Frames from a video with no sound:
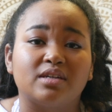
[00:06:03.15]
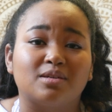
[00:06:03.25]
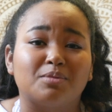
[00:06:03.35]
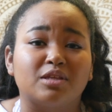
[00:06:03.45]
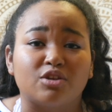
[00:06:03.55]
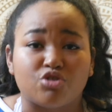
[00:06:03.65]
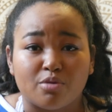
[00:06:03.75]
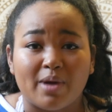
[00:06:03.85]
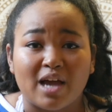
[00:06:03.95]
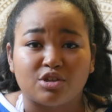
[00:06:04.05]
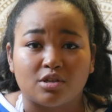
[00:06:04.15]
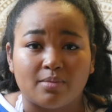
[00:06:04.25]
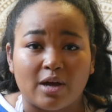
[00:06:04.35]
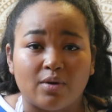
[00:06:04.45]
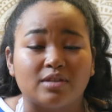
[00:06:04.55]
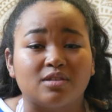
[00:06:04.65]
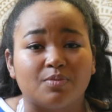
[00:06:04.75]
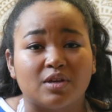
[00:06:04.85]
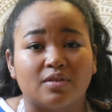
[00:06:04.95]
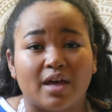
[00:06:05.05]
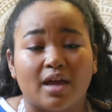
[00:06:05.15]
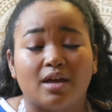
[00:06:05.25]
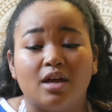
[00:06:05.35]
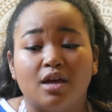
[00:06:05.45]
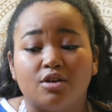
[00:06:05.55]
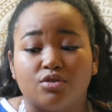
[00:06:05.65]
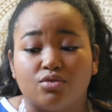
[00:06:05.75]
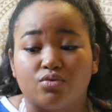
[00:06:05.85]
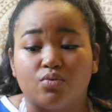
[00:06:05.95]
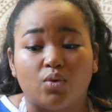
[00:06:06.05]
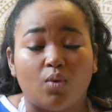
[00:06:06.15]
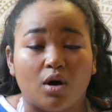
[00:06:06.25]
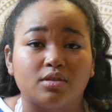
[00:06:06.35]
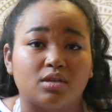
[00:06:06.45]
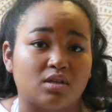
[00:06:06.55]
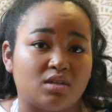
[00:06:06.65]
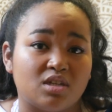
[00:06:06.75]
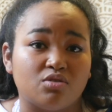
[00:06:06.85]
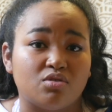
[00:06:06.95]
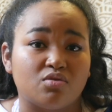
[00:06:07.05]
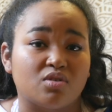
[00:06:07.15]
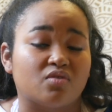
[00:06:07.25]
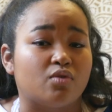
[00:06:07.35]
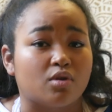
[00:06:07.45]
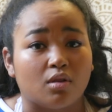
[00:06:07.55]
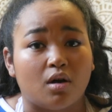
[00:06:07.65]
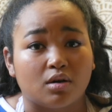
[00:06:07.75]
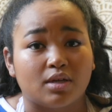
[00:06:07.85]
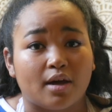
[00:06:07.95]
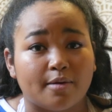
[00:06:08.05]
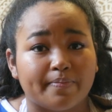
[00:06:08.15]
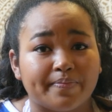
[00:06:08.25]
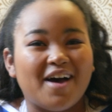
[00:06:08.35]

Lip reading: something that you're passionate about and something that you will want to continue doing for a long time.